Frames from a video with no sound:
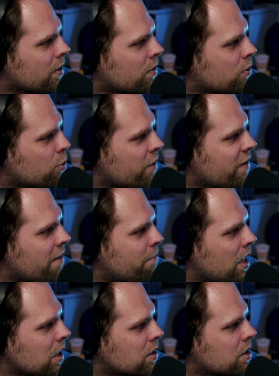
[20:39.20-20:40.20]

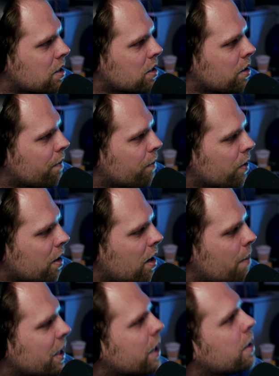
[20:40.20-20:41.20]
$25 for the
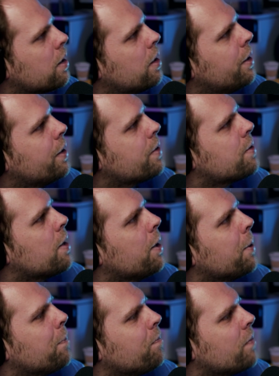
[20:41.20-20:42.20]
comic.
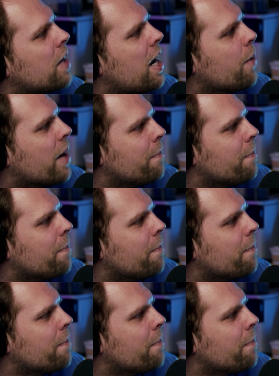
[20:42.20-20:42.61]
So, anyway.